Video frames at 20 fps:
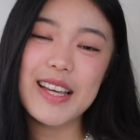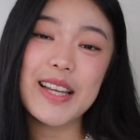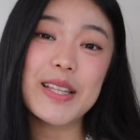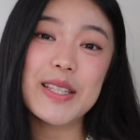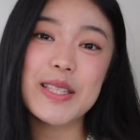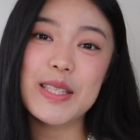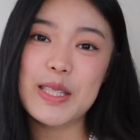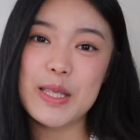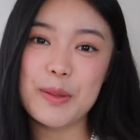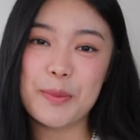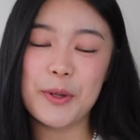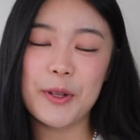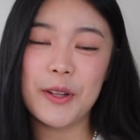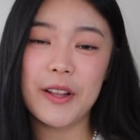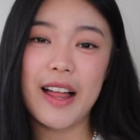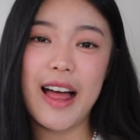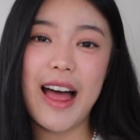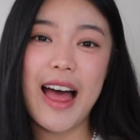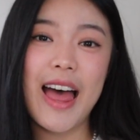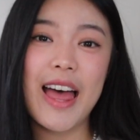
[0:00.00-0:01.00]
it's
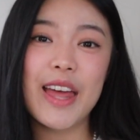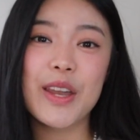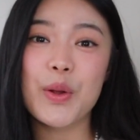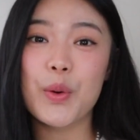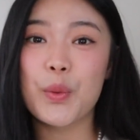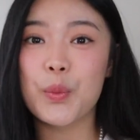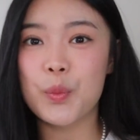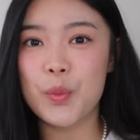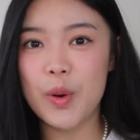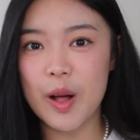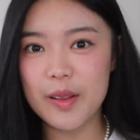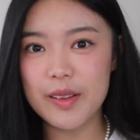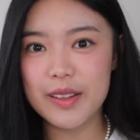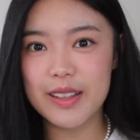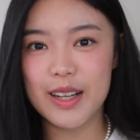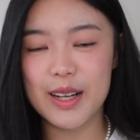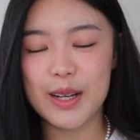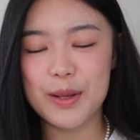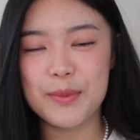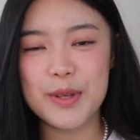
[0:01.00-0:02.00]
Sybil and
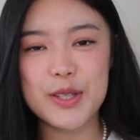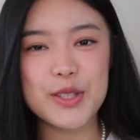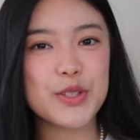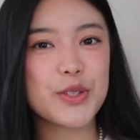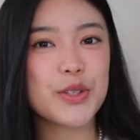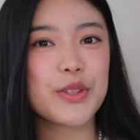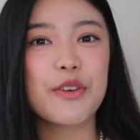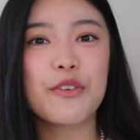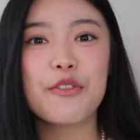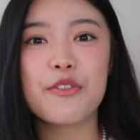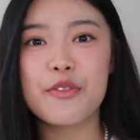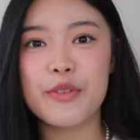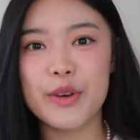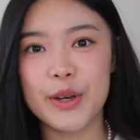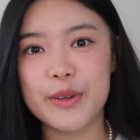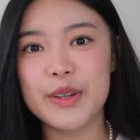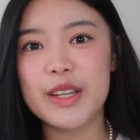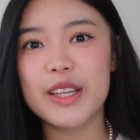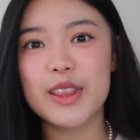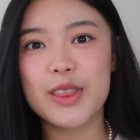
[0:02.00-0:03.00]
welcome to the
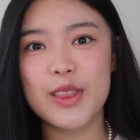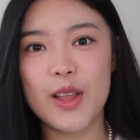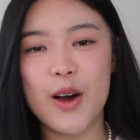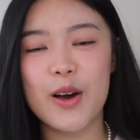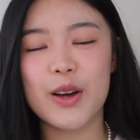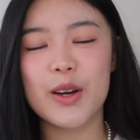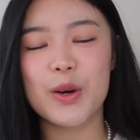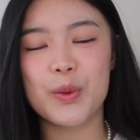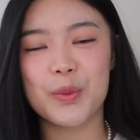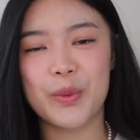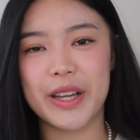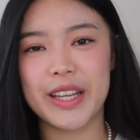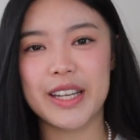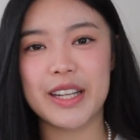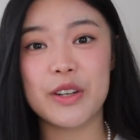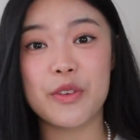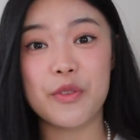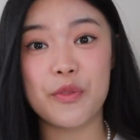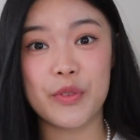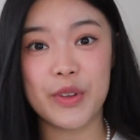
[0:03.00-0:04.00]
very
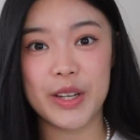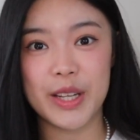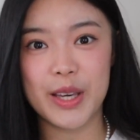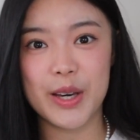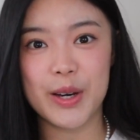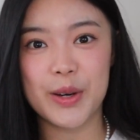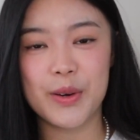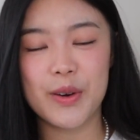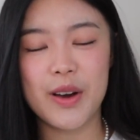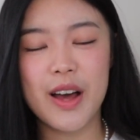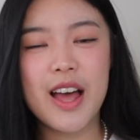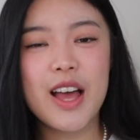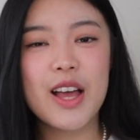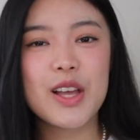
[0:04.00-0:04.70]
long-awaited video.